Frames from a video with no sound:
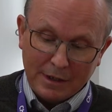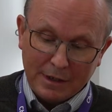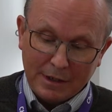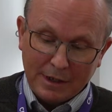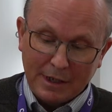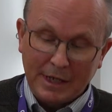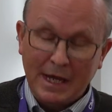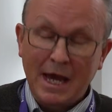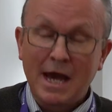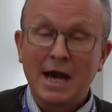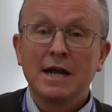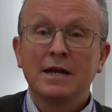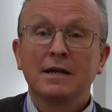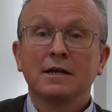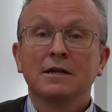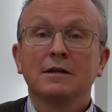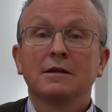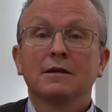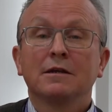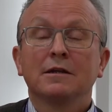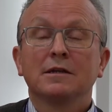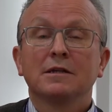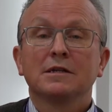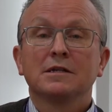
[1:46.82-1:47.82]

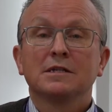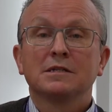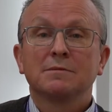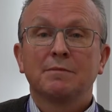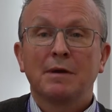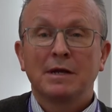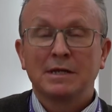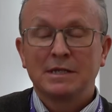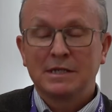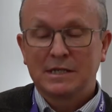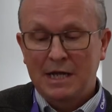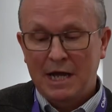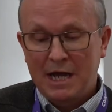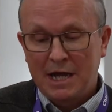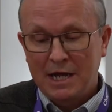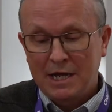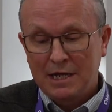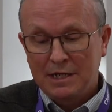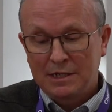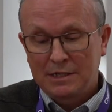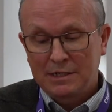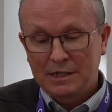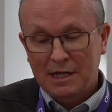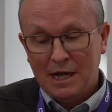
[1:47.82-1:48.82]
Ken spends
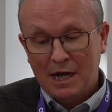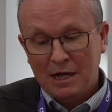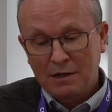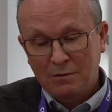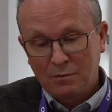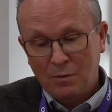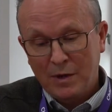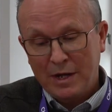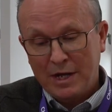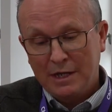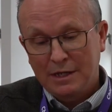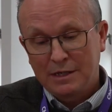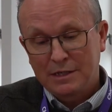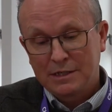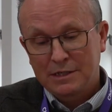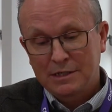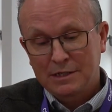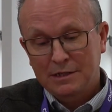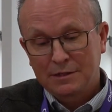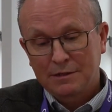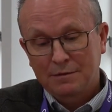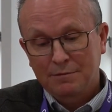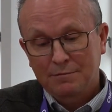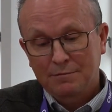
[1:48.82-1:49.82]
days and weeks